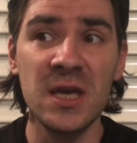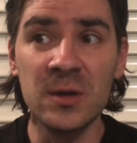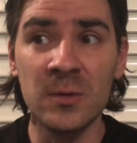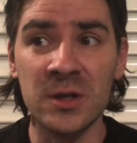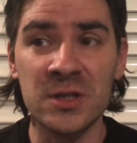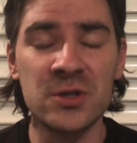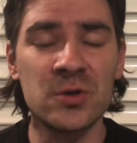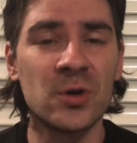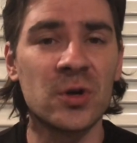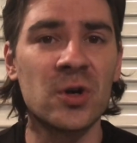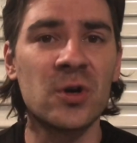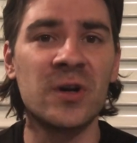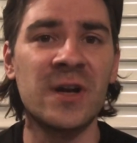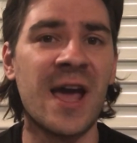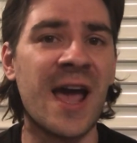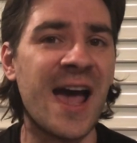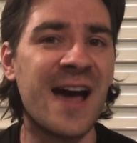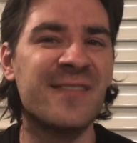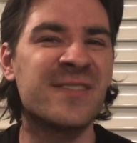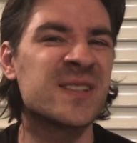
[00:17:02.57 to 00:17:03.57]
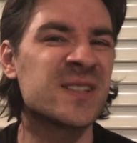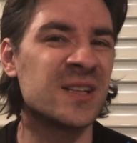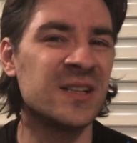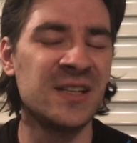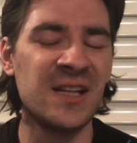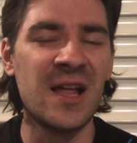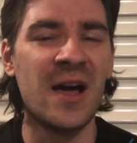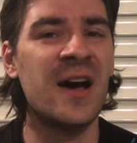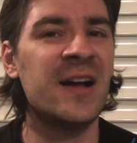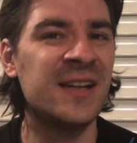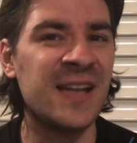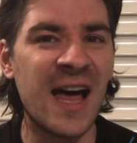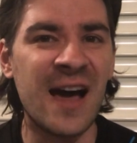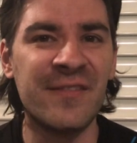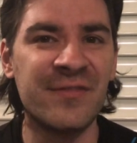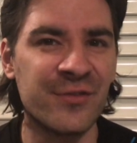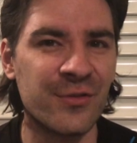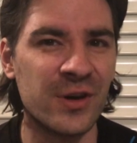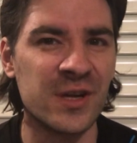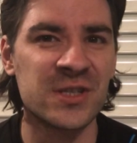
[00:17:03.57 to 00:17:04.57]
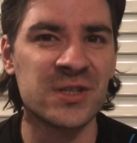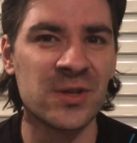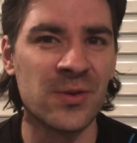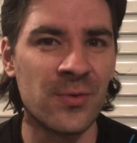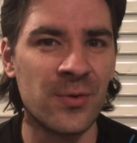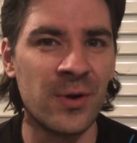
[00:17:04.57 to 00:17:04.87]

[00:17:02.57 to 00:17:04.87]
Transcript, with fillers: what you're gonna have as a, a leverage